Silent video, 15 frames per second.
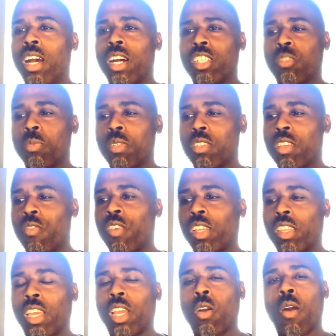a specific
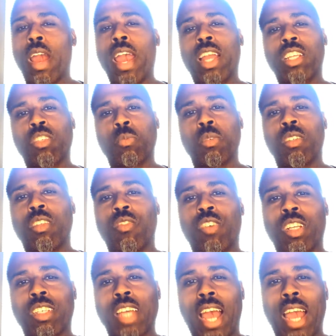thing, or I had a
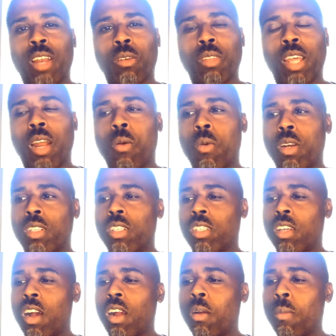specific title that I wanted to
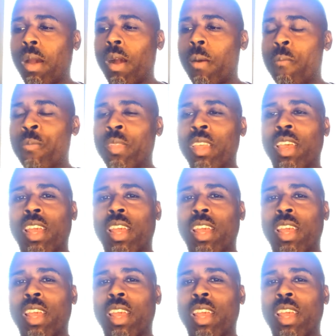talk about.